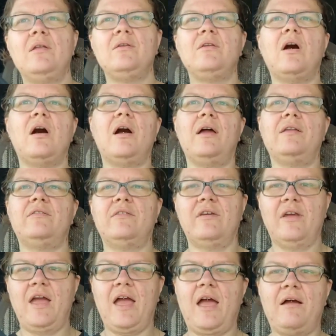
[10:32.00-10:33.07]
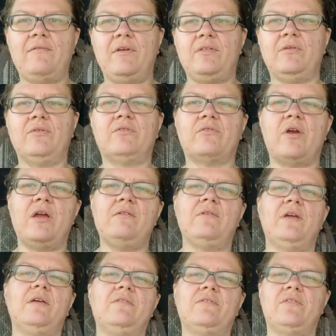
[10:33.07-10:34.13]
not having those
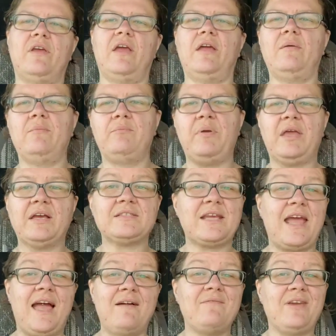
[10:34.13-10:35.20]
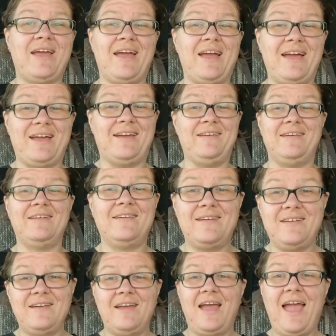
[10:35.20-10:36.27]
cravings. And because I haven't had
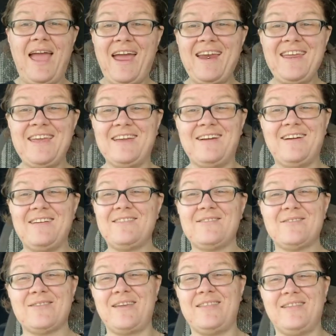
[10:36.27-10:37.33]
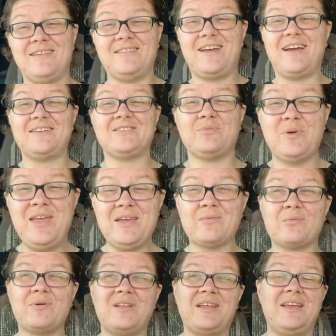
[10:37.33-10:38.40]
any other than the last week,
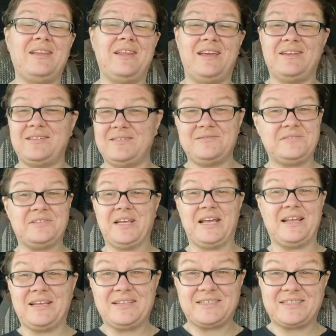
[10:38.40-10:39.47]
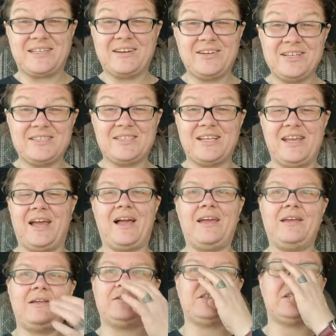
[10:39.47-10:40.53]
really. Like, seriously, I'm